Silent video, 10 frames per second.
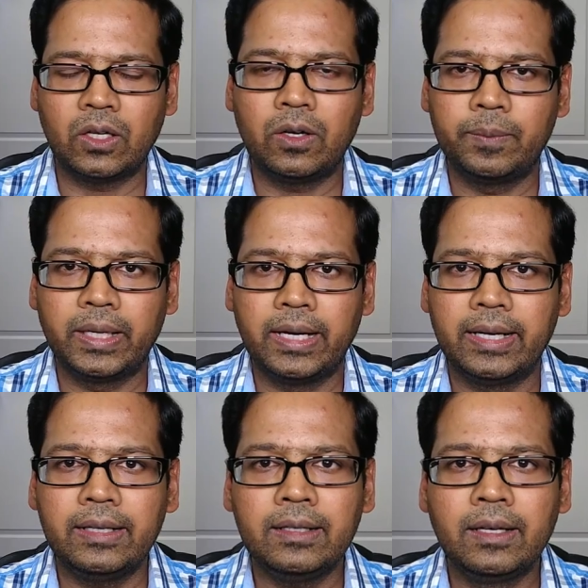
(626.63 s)
is now
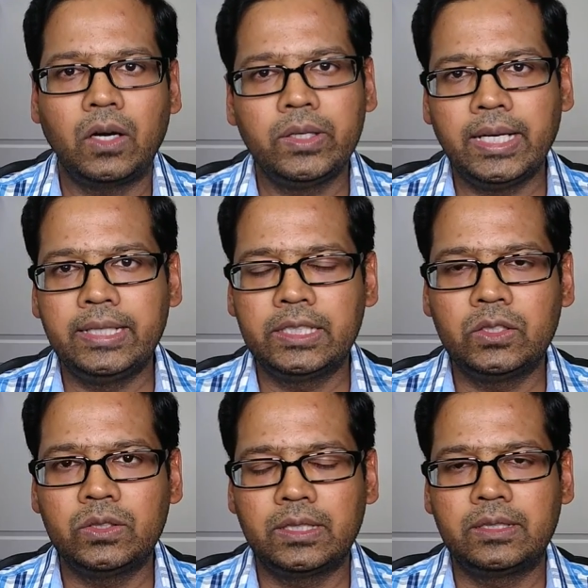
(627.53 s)
upgraded now in addition
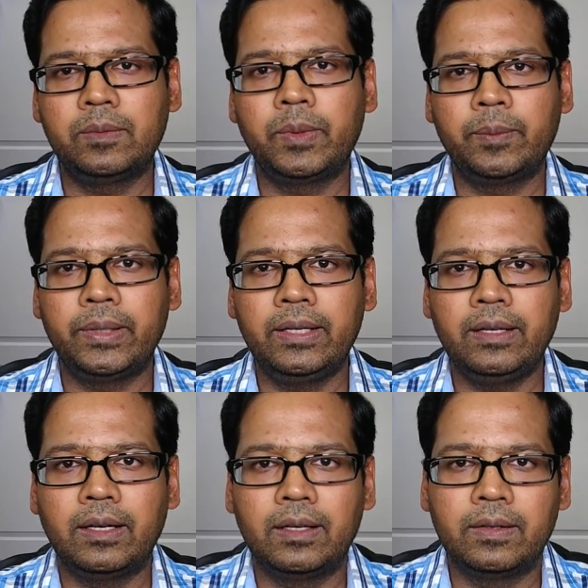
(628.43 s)
to system memory
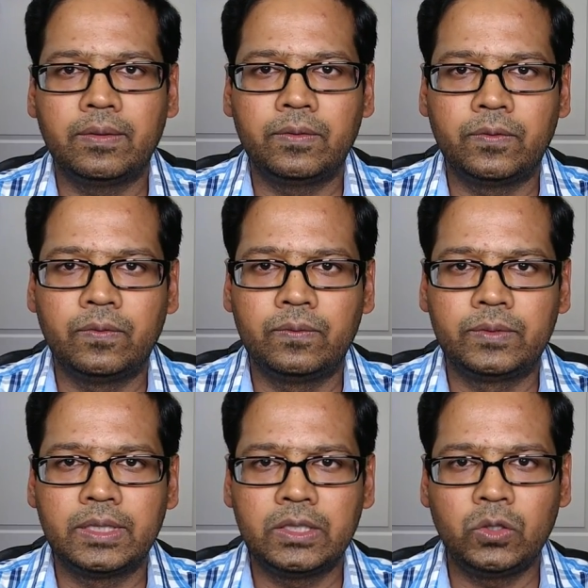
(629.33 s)
uh,
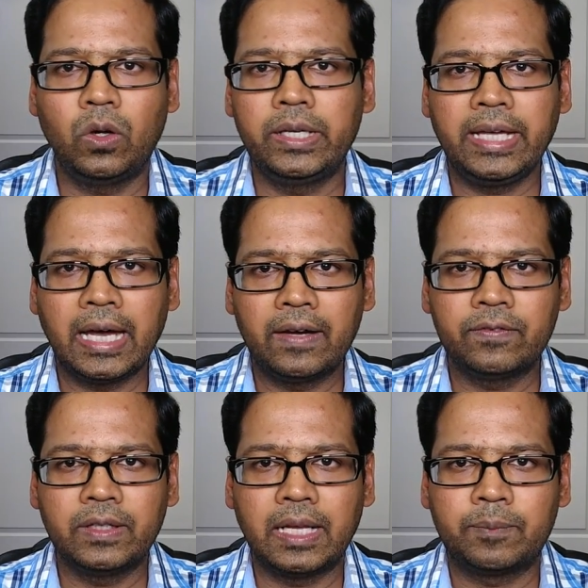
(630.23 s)
since you already
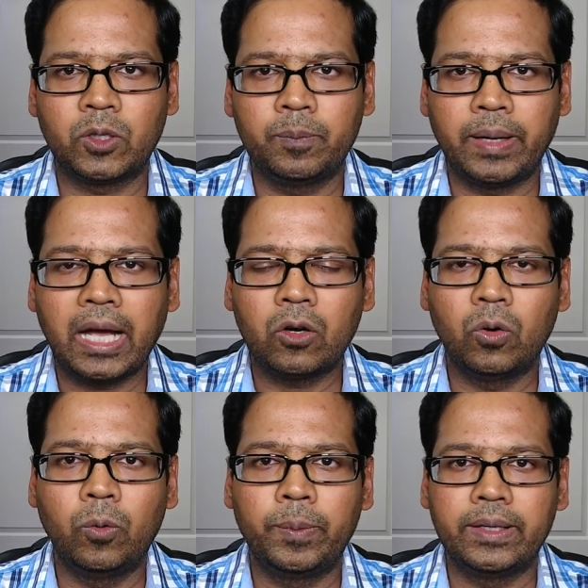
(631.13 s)
have the laptop back
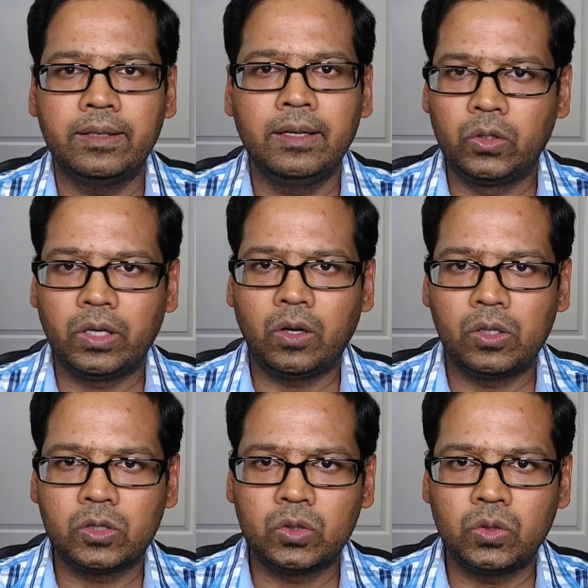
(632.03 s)
open you can
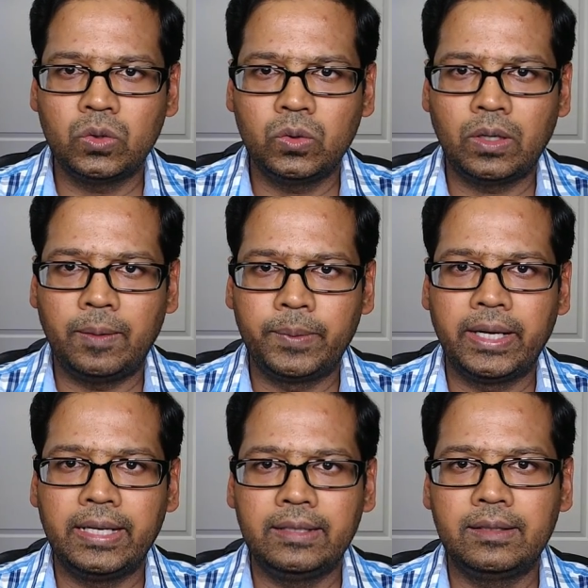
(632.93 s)
also
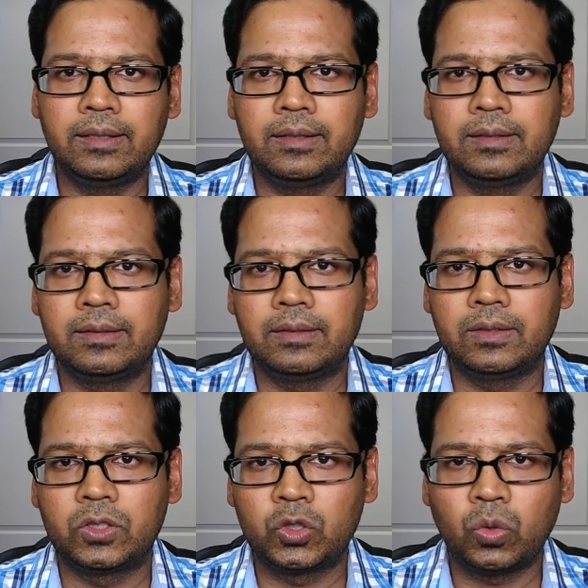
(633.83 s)
upgrade the
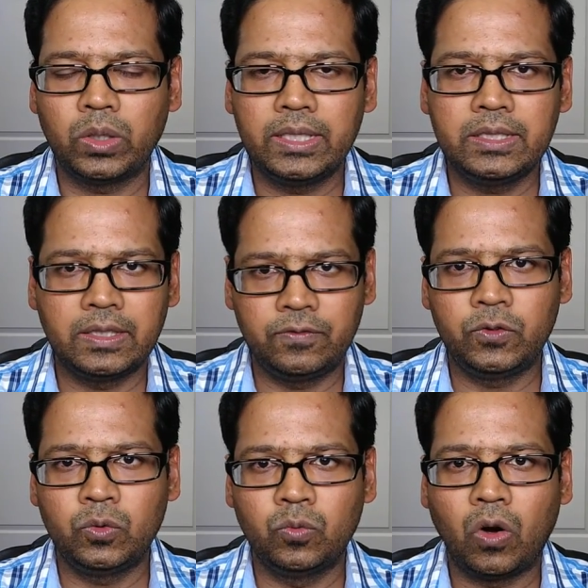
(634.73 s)
storage if
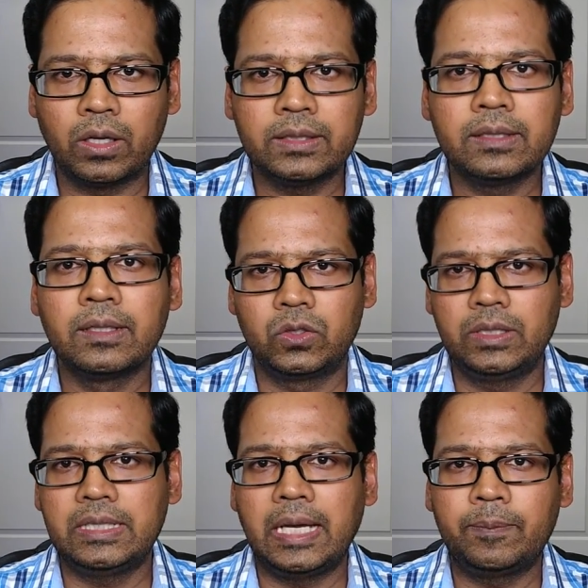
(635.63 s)
you want so
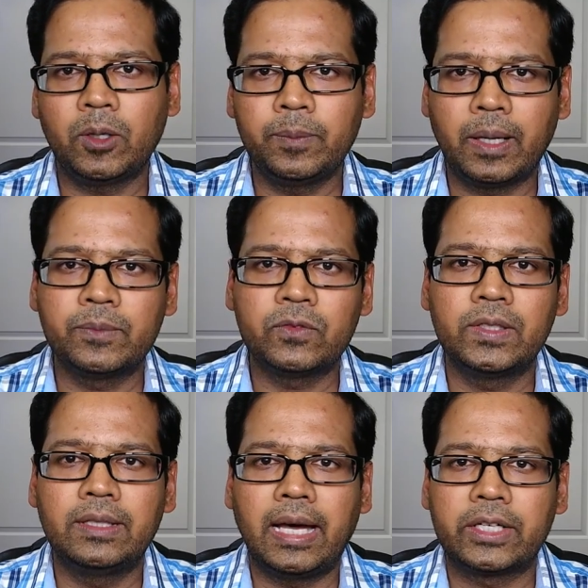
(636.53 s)
this laptop comes
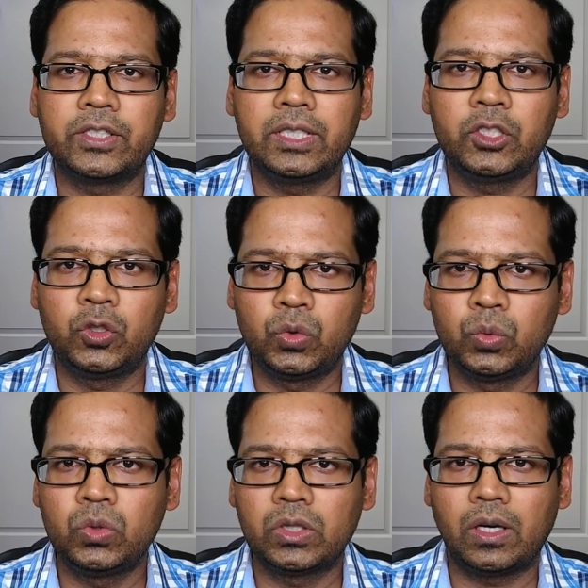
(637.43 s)
with actually
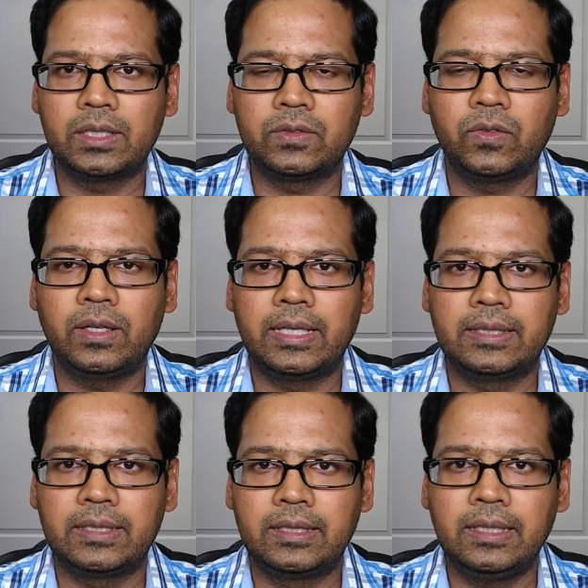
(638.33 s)
two slots for
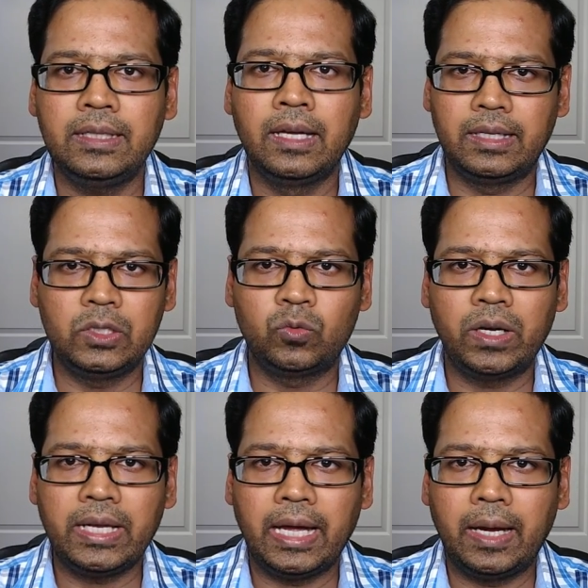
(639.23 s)
ssd there is
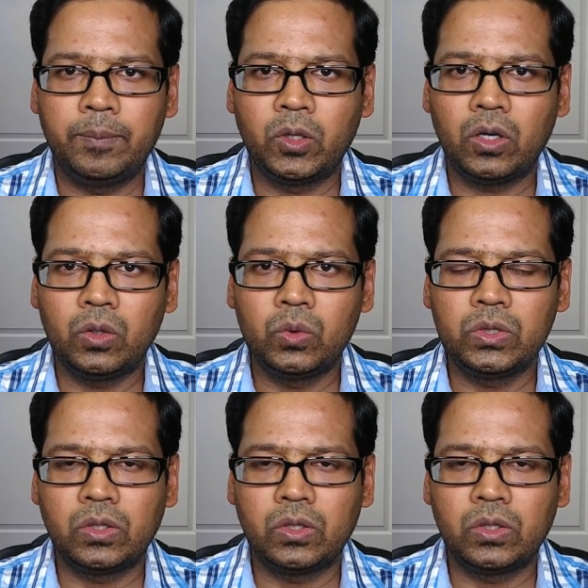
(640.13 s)
one m.2